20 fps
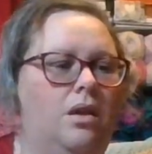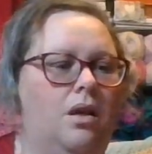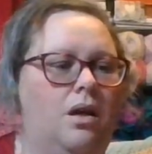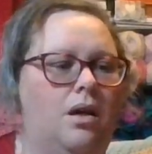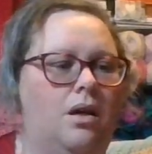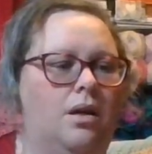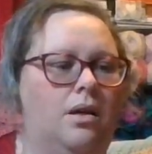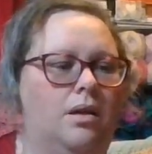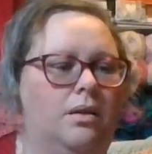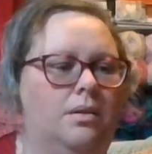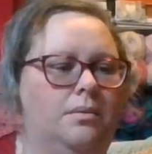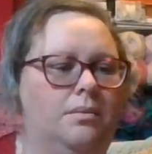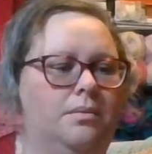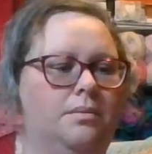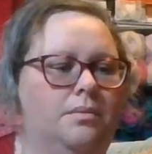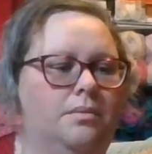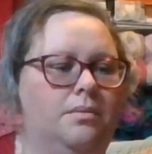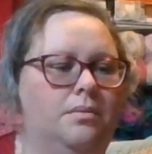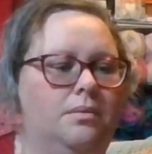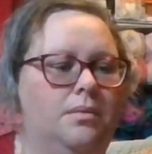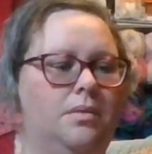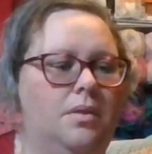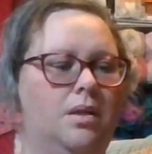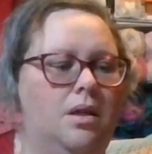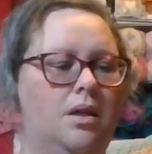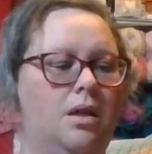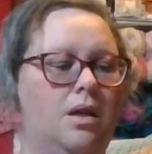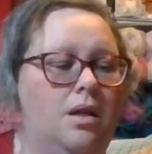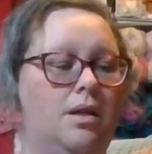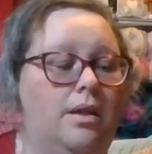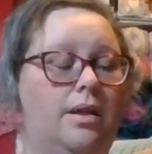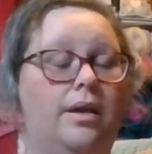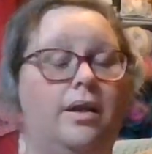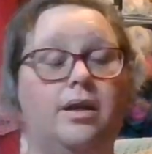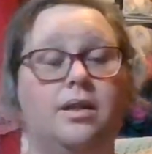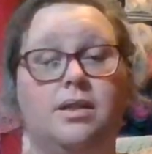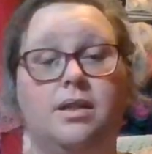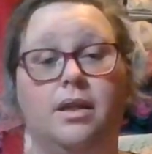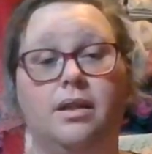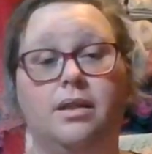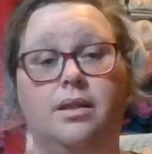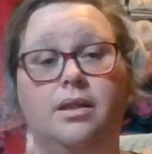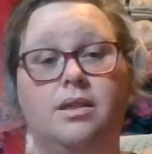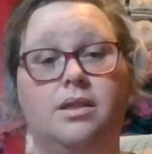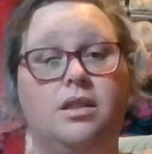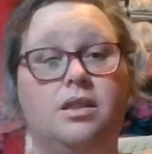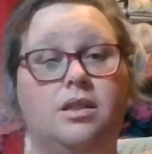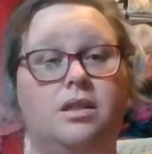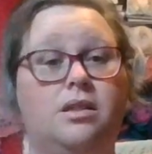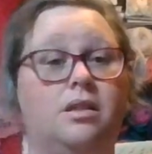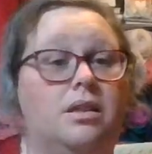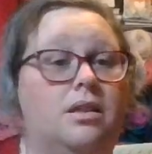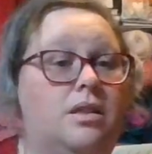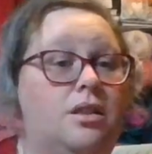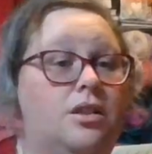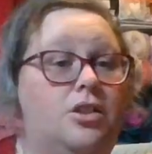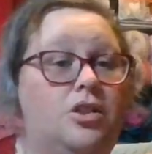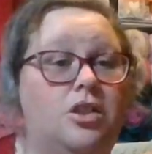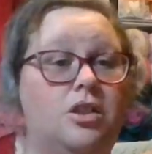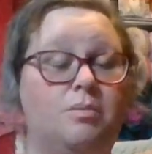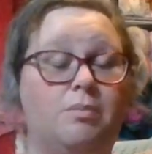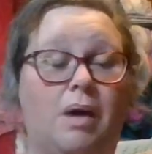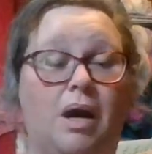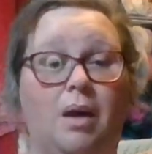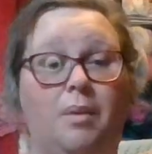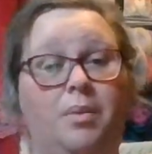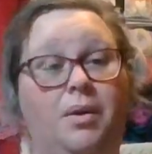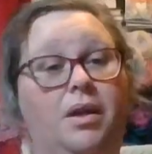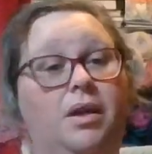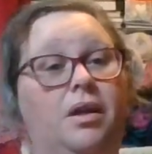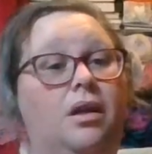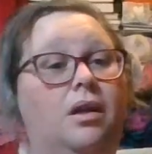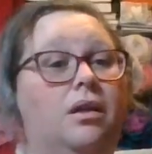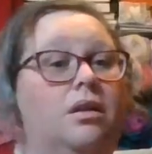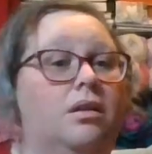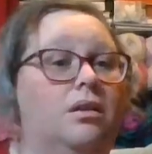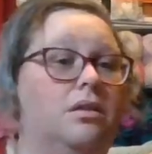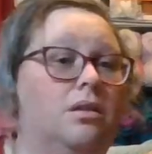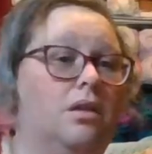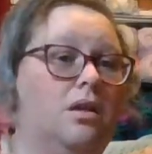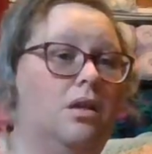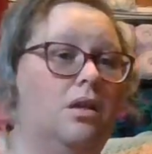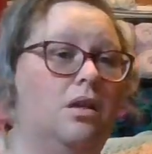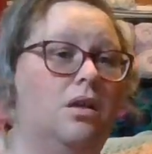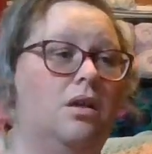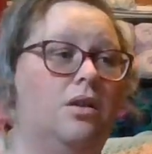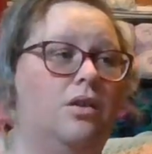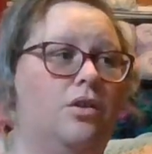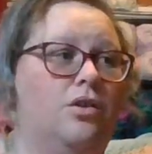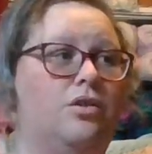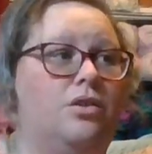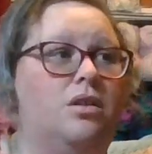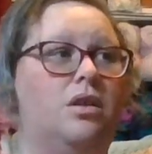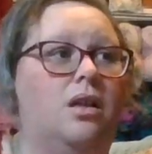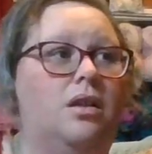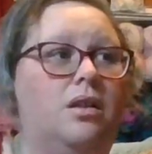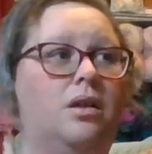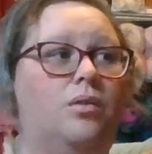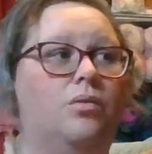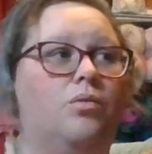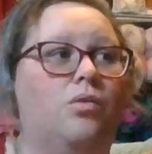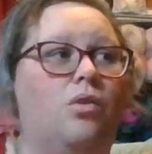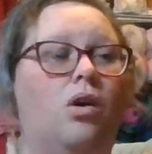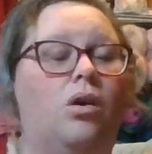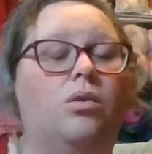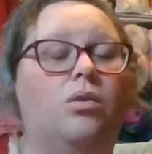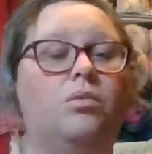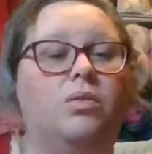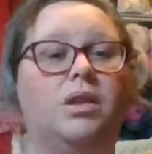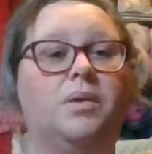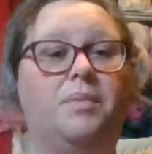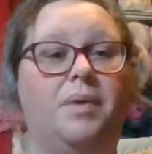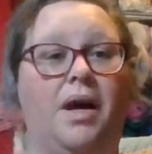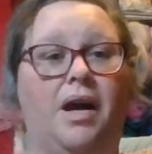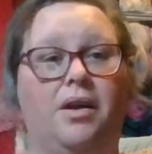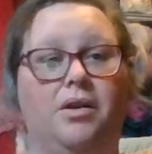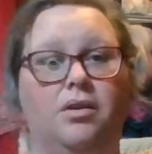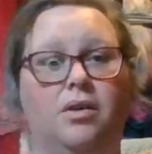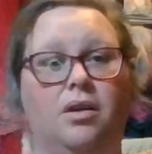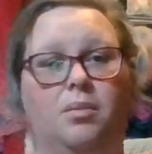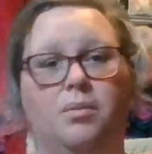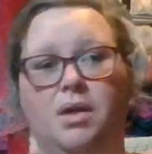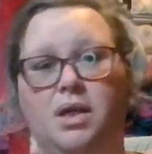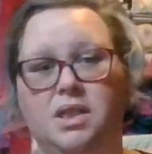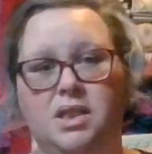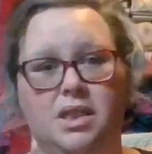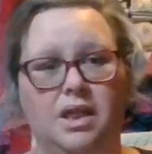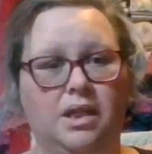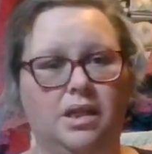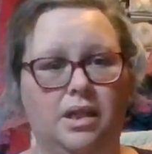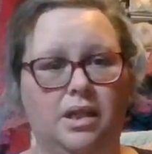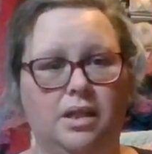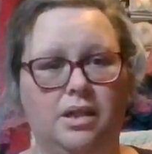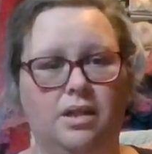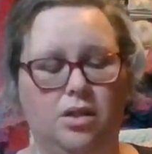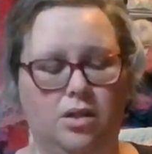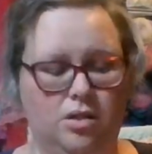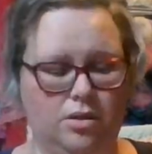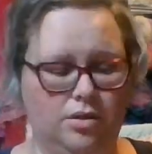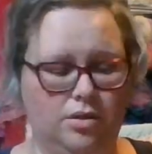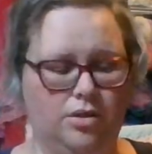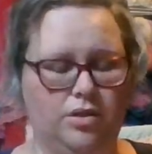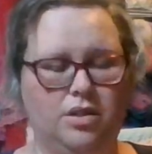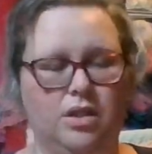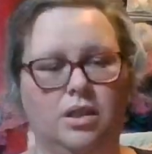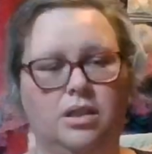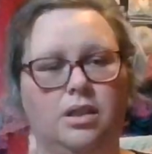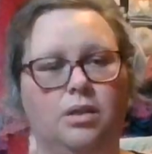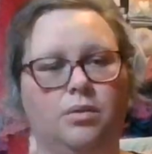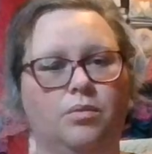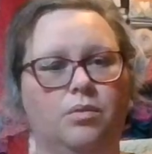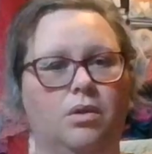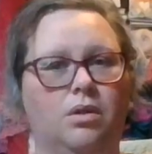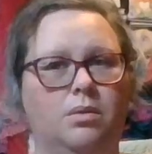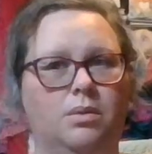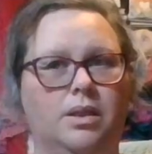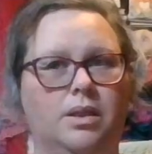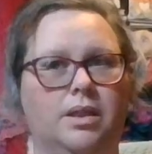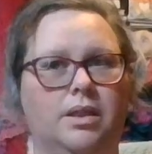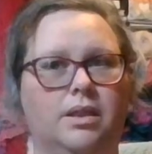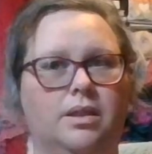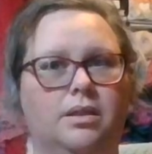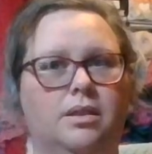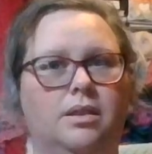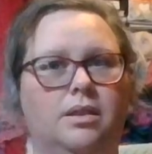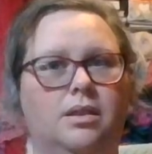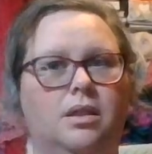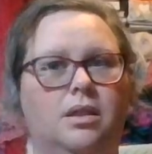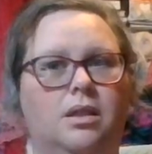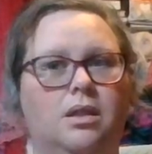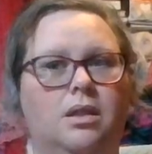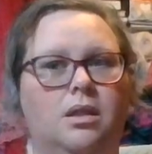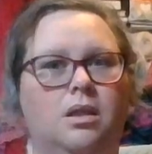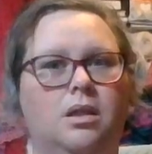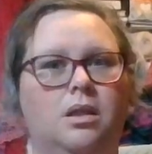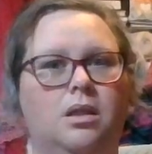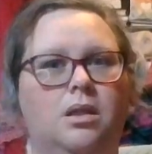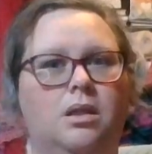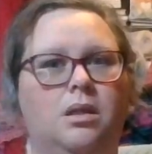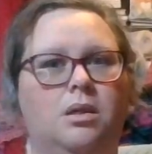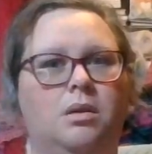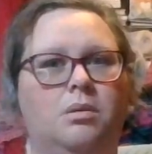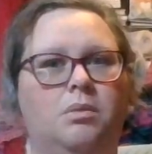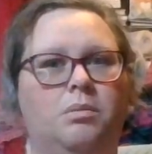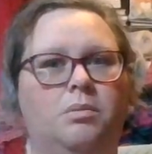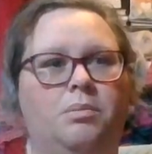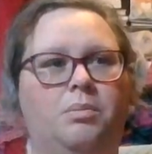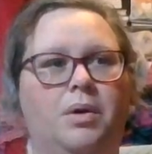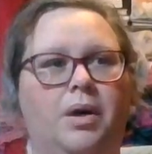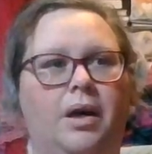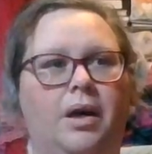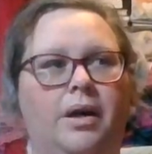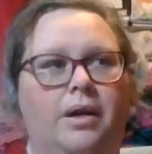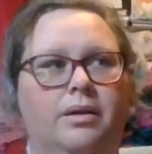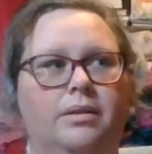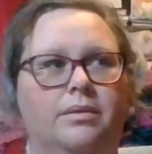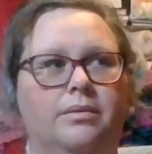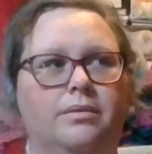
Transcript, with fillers: Um, like I said, this is this is just my opinion. There's nothing wrong with the pattern. I'm not saying that at all. There's nothing wrong with it. But